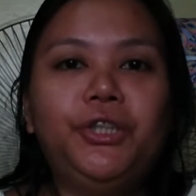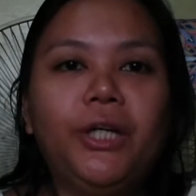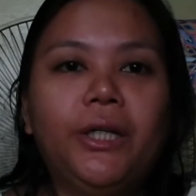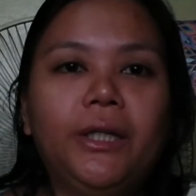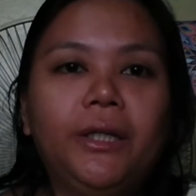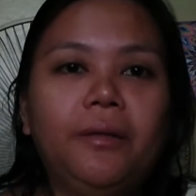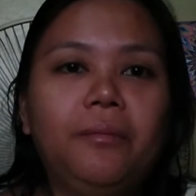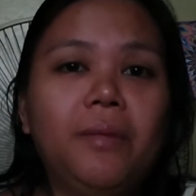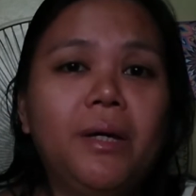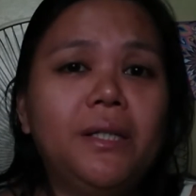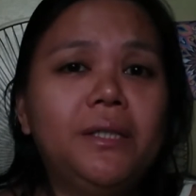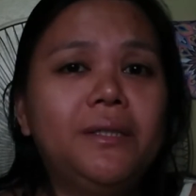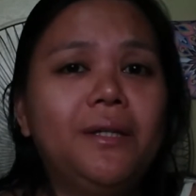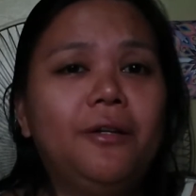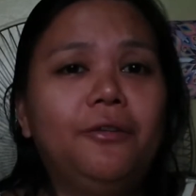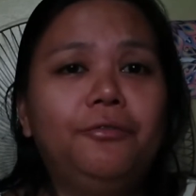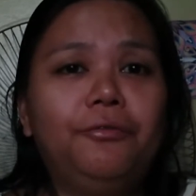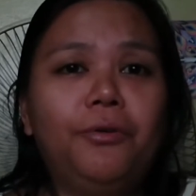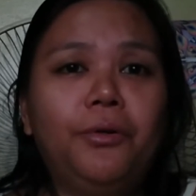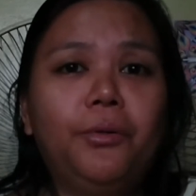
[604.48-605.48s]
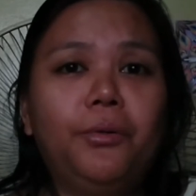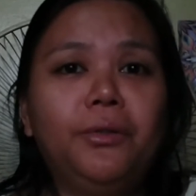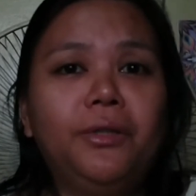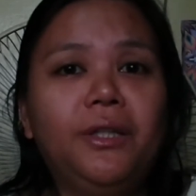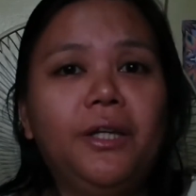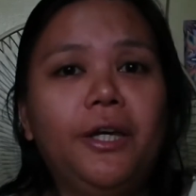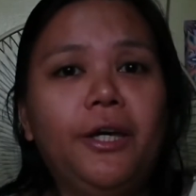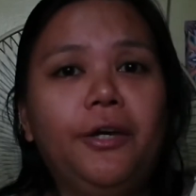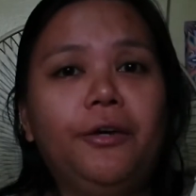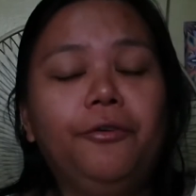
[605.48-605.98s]
checking my cell
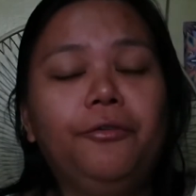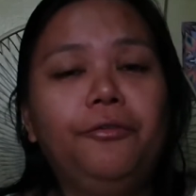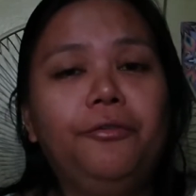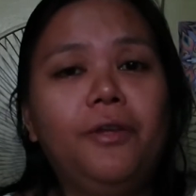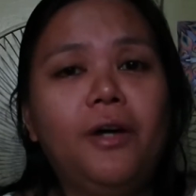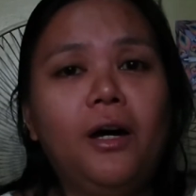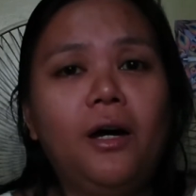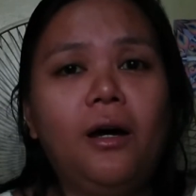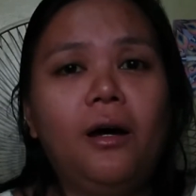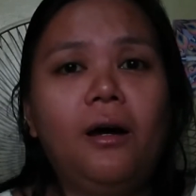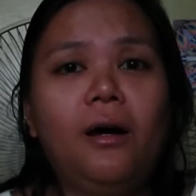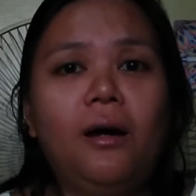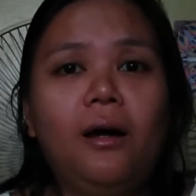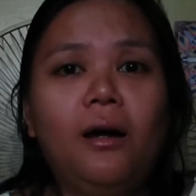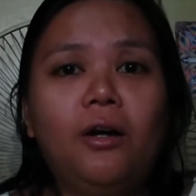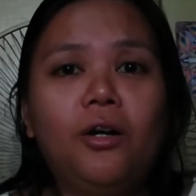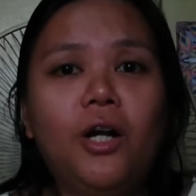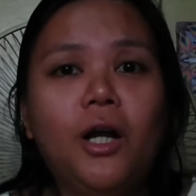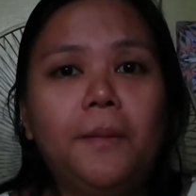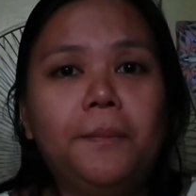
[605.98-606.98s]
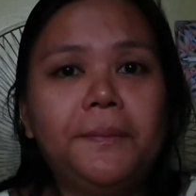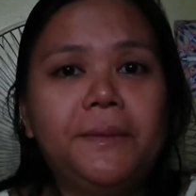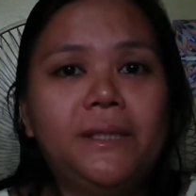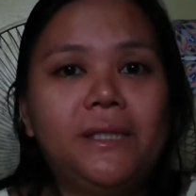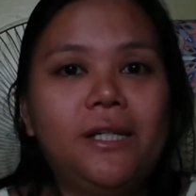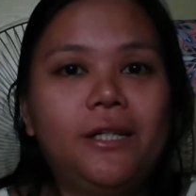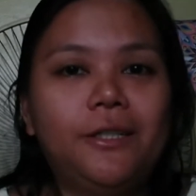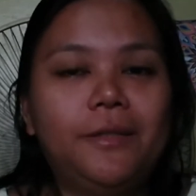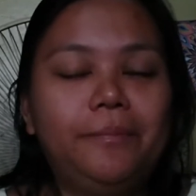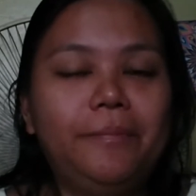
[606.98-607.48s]
phone if the
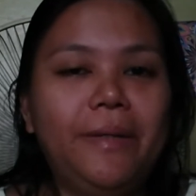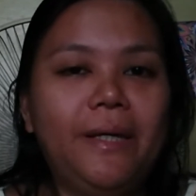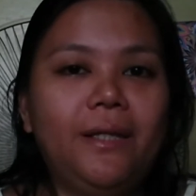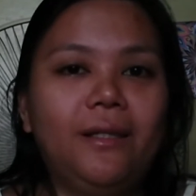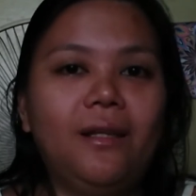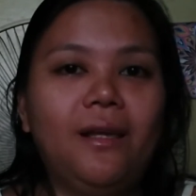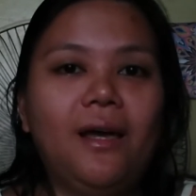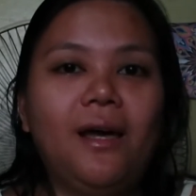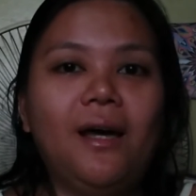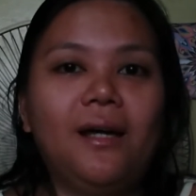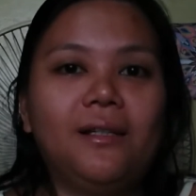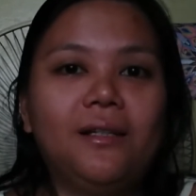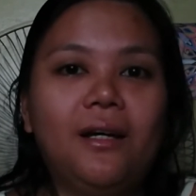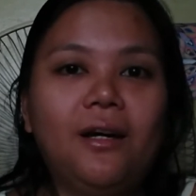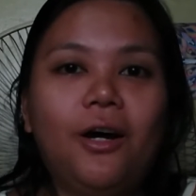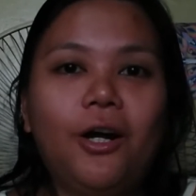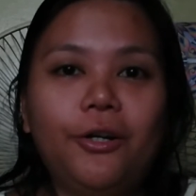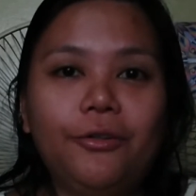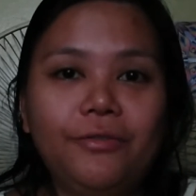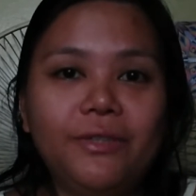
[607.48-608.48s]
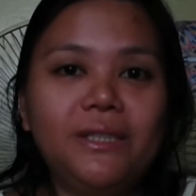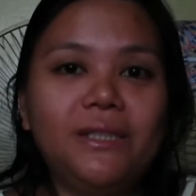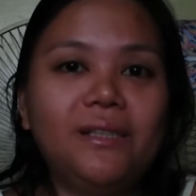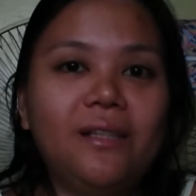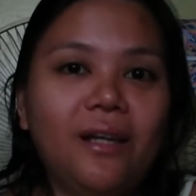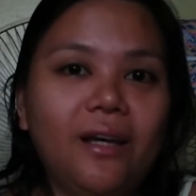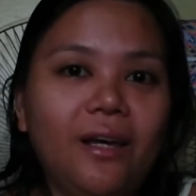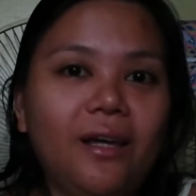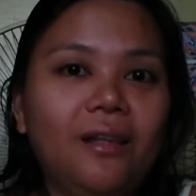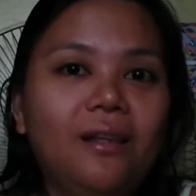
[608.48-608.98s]
crops have been
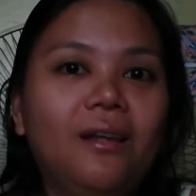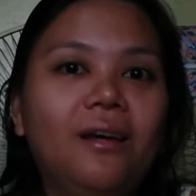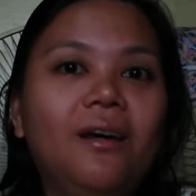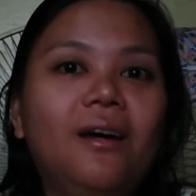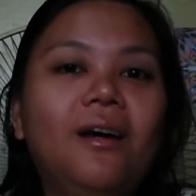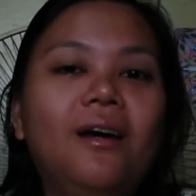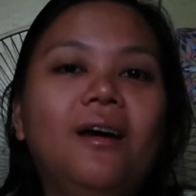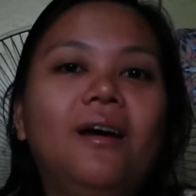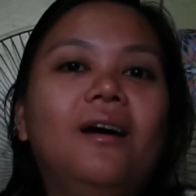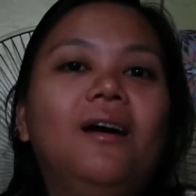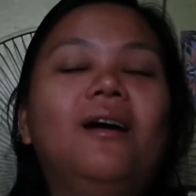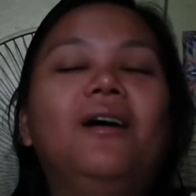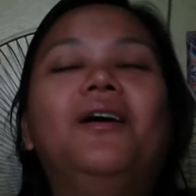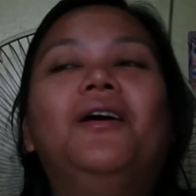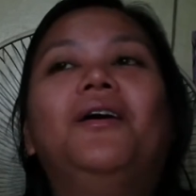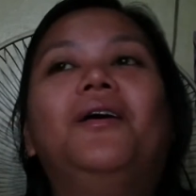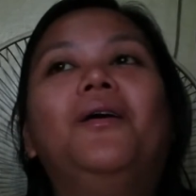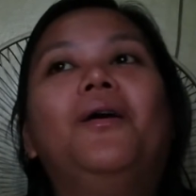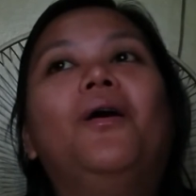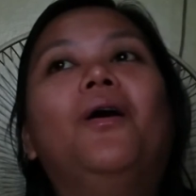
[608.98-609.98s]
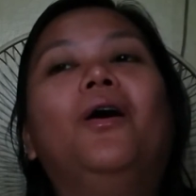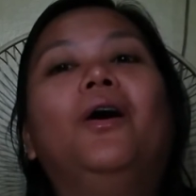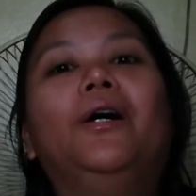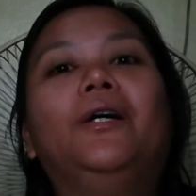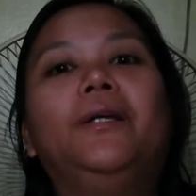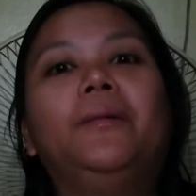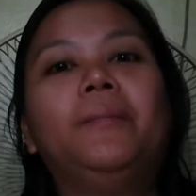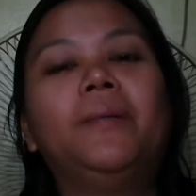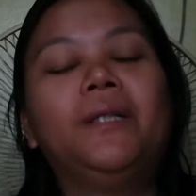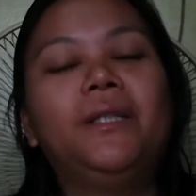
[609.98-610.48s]
harvested
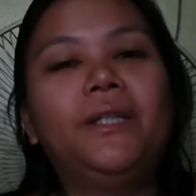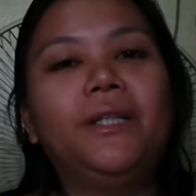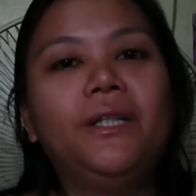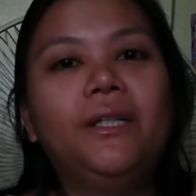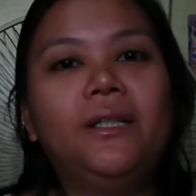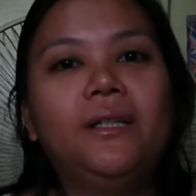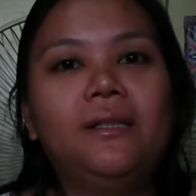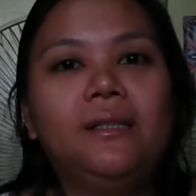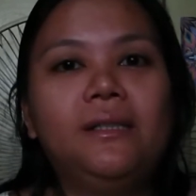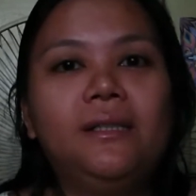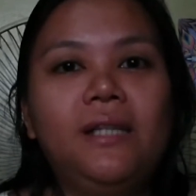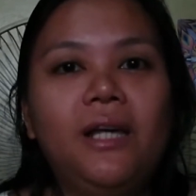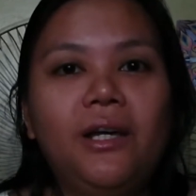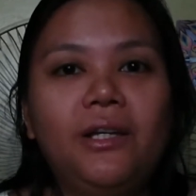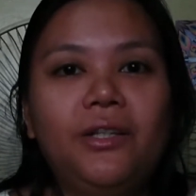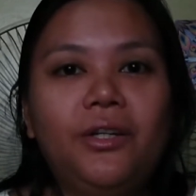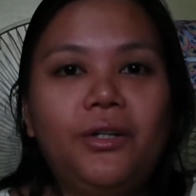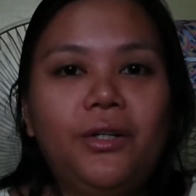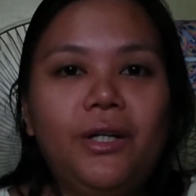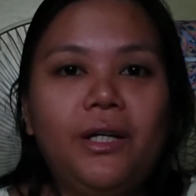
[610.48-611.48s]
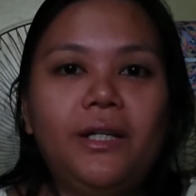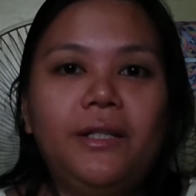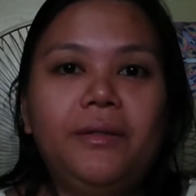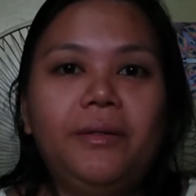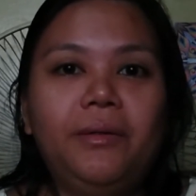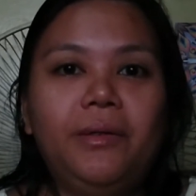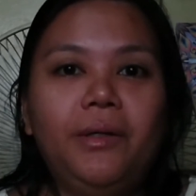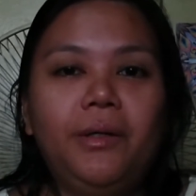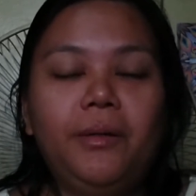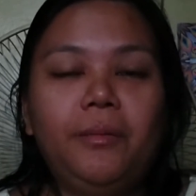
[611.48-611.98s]
or the materials had
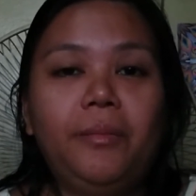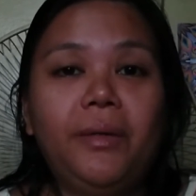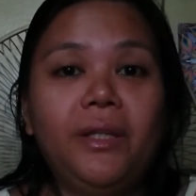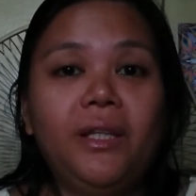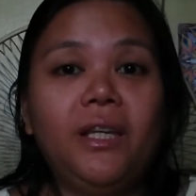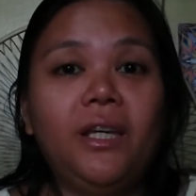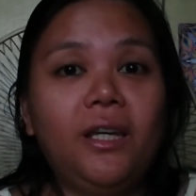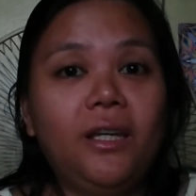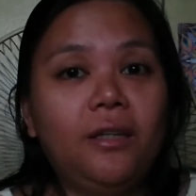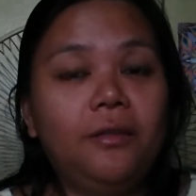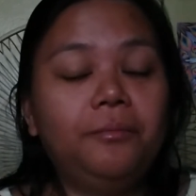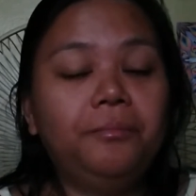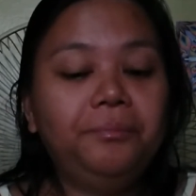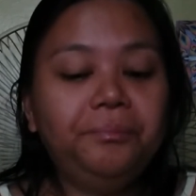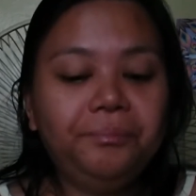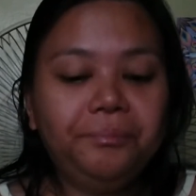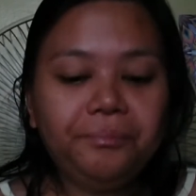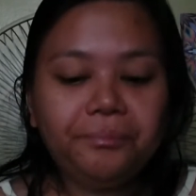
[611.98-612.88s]
already been in.